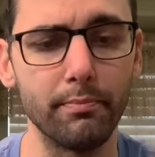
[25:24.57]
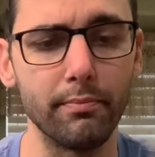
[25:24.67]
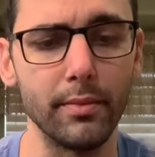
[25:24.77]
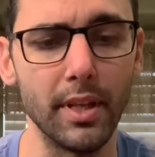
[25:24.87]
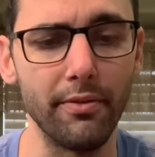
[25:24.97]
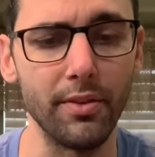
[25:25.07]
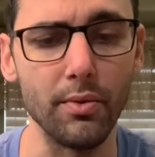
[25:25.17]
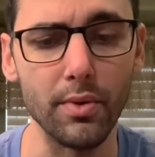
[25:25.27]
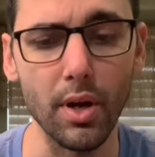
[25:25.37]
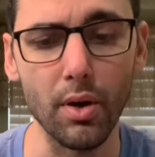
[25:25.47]
If you
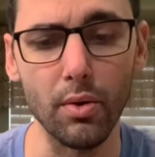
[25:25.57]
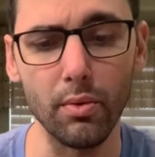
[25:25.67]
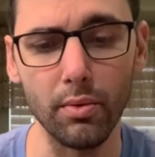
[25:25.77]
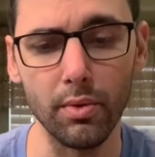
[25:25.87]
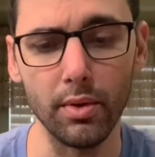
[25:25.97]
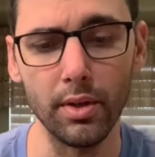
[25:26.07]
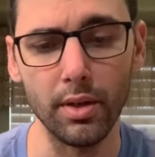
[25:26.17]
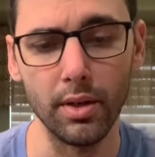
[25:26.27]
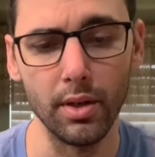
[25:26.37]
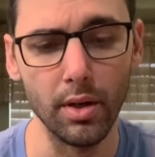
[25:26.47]
know
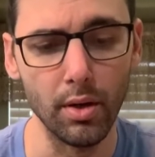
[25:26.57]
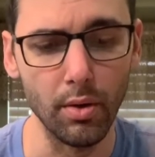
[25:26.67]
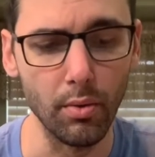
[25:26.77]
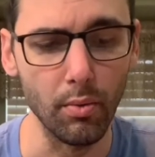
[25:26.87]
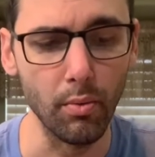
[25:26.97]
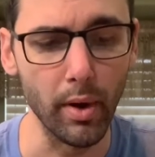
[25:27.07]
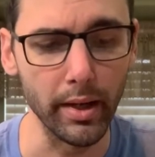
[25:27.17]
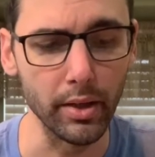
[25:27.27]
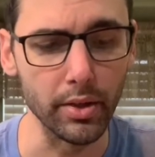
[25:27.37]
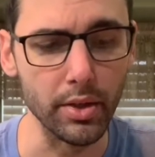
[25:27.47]
what
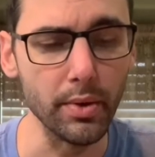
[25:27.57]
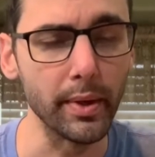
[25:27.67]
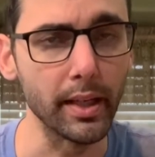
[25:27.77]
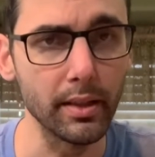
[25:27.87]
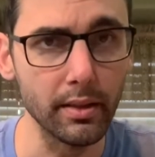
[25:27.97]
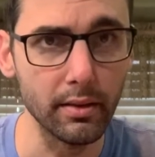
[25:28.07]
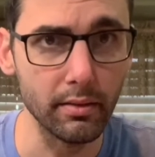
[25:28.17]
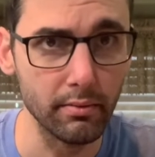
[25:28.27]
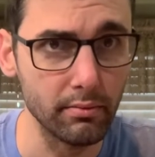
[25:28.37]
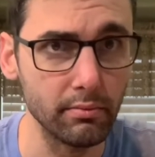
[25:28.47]
you're doing,
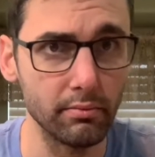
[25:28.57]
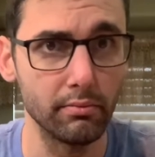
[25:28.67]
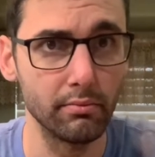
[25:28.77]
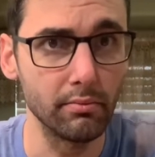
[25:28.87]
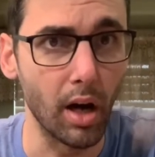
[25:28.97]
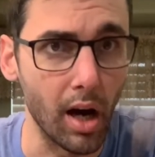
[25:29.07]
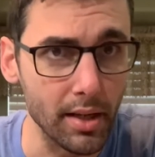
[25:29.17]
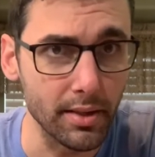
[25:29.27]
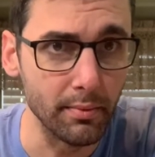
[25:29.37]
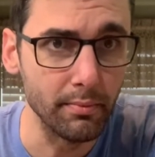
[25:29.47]

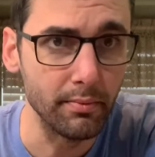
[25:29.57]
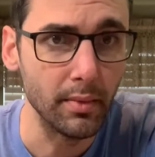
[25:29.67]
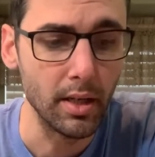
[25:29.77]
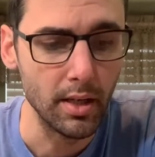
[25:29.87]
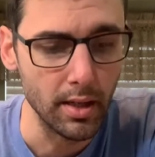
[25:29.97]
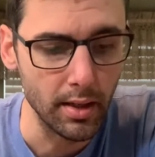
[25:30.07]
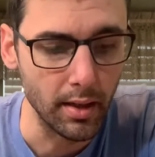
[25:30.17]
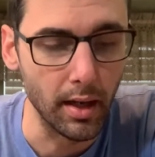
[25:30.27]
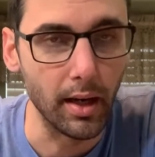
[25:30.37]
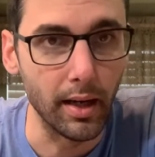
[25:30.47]
awesome.
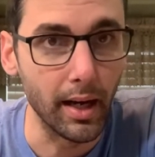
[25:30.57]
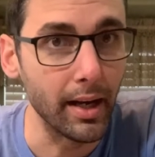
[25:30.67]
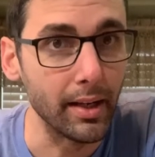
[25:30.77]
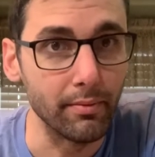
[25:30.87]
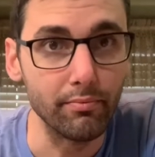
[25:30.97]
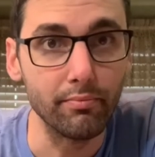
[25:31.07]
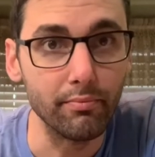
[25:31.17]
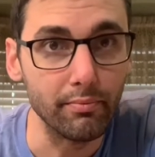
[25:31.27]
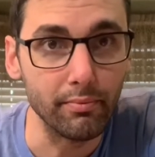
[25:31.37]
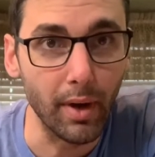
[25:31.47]

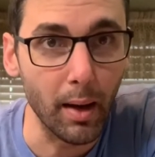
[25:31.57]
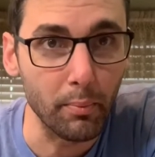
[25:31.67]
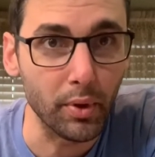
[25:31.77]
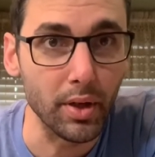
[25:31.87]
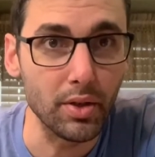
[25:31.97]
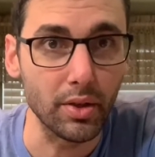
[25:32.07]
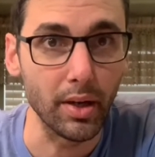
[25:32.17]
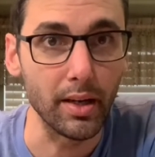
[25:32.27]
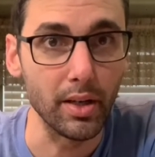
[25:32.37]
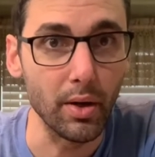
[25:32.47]
I'm pretty sure I
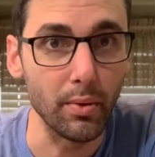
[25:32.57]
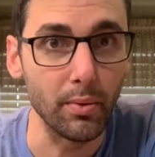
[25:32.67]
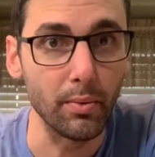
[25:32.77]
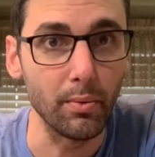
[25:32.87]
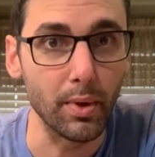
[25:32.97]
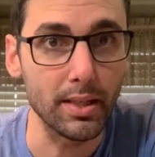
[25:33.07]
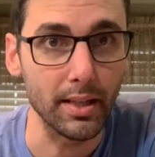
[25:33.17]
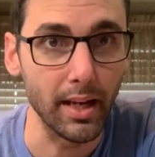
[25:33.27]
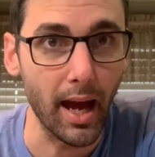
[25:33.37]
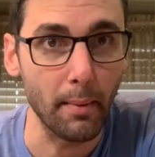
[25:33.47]
know what's going
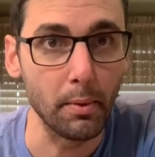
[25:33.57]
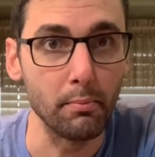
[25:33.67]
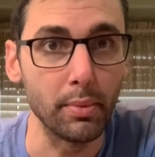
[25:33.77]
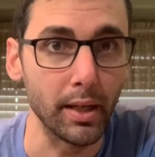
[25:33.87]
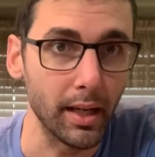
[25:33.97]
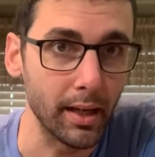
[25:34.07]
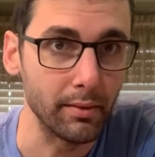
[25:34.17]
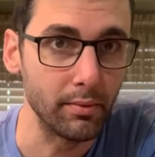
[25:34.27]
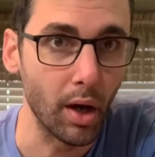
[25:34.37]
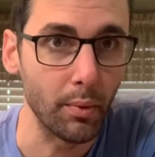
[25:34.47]
to happen, but I
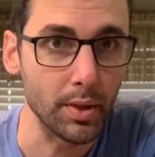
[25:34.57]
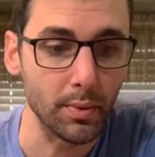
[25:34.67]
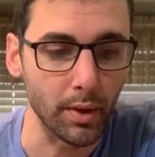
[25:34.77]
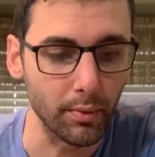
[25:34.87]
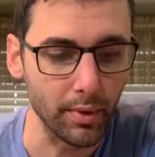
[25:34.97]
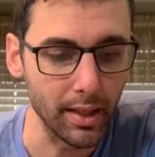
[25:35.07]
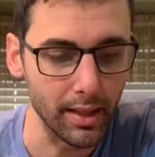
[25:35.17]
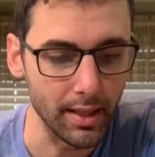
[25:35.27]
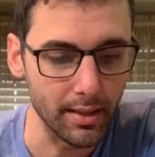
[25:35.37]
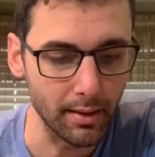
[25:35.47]
always want to read
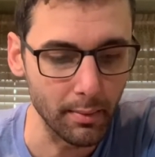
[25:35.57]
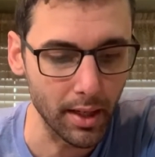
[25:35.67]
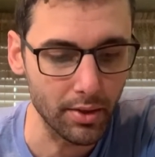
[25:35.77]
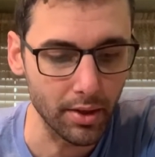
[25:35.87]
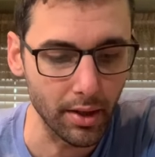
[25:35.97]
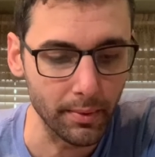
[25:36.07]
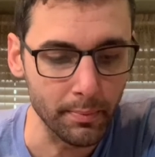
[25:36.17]
these to make sure.